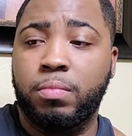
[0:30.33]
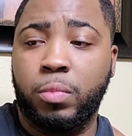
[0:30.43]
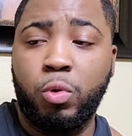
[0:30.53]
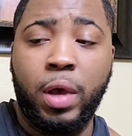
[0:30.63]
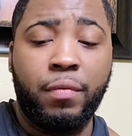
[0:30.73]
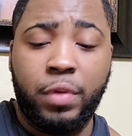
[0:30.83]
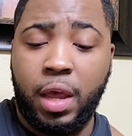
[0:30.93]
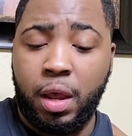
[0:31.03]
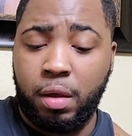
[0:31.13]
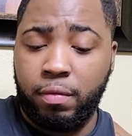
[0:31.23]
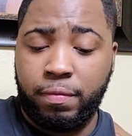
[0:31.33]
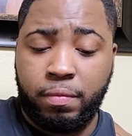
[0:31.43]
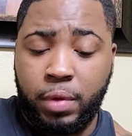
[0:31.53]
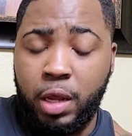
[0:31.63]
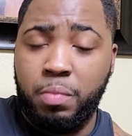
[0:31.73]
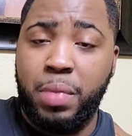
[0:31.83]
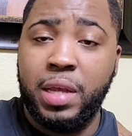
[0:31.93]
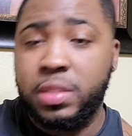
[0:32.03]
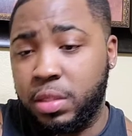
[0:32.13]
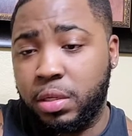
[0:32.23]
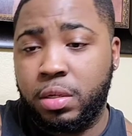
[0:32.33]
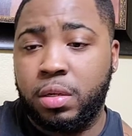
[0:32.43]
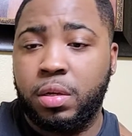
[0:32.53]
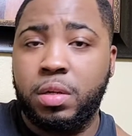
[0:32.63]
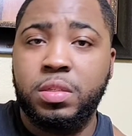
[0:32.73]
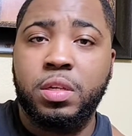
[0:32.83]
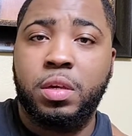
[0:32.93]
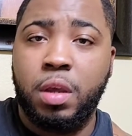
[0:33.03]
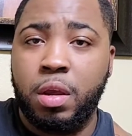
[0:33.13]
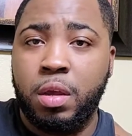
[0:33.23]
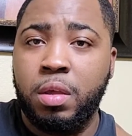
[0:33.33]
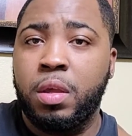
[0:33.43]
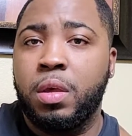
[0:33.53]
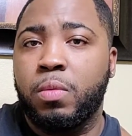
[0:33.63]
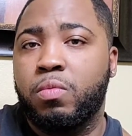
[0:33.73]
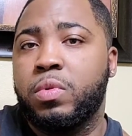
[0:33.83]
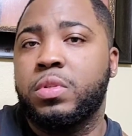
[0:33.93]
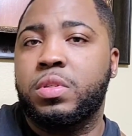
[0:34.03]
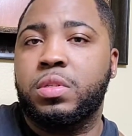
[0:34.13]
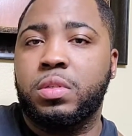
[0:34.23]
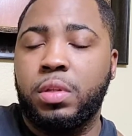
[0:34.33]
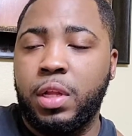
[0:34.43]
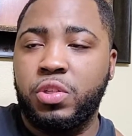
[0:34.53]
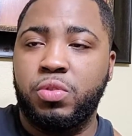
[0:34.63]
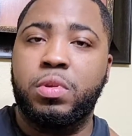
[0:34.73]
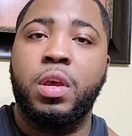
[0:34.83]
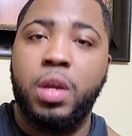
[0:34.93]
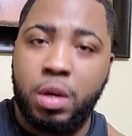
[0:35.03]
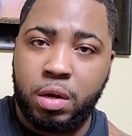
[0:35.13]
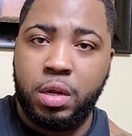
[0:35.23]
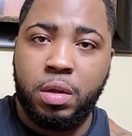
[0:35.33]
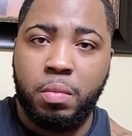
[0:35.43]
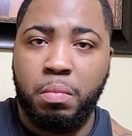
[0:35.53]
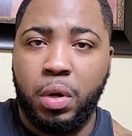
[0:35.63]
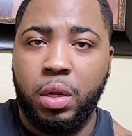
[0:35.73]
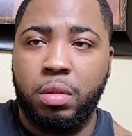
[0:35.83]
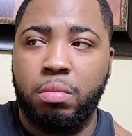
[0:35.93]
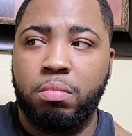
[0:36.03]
you have to have a basic concealed carry, which lets you carry, but